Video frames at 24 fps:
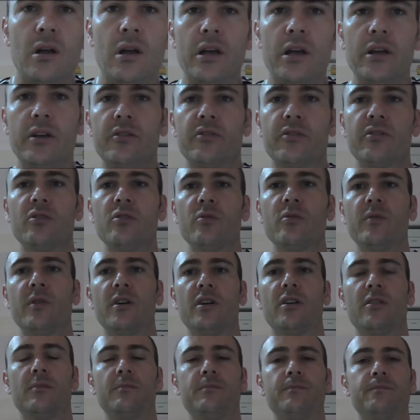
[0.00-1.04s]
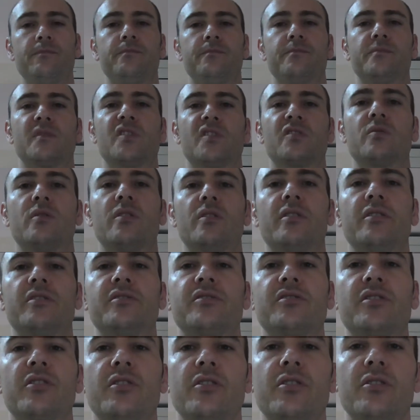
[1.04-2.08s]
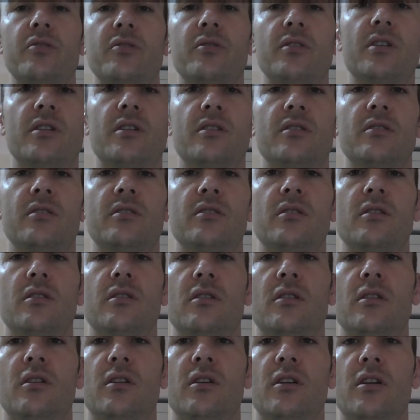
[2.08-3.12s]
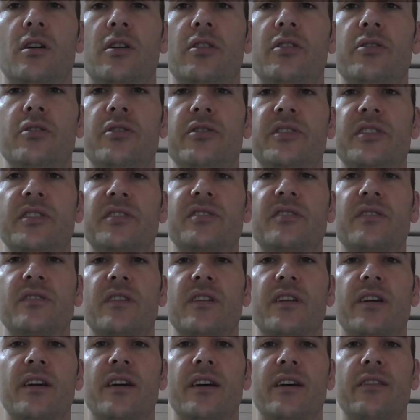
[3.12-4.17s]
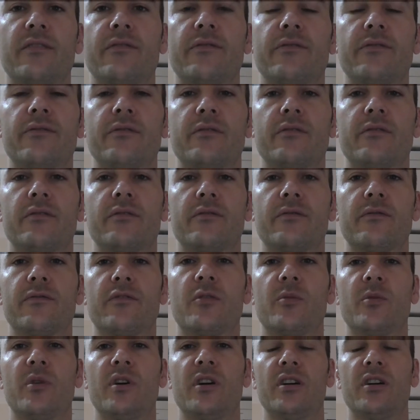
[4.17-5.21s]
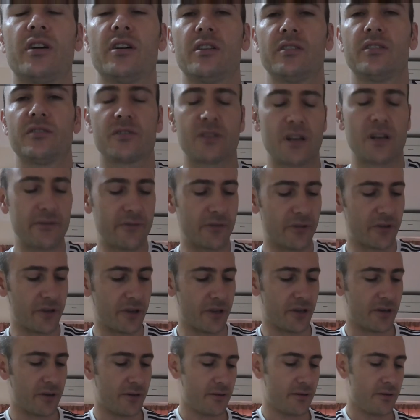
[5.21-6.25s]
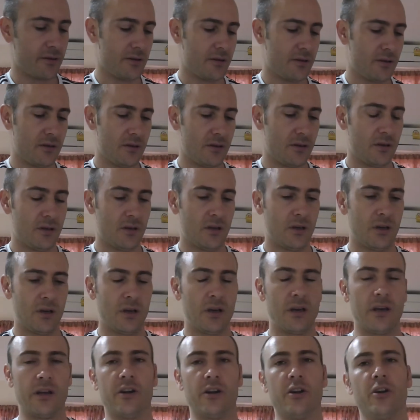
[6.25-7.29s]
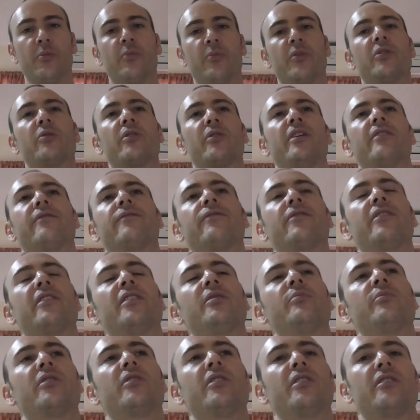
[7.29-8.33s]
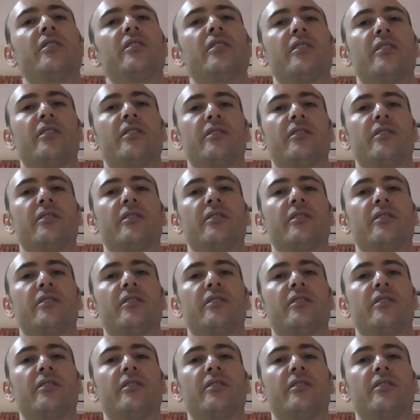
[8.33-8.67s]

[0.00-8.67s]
Hey YouTube, just wanted to show you a new addition that I have for my travel gear. You know, it would be great for anybody,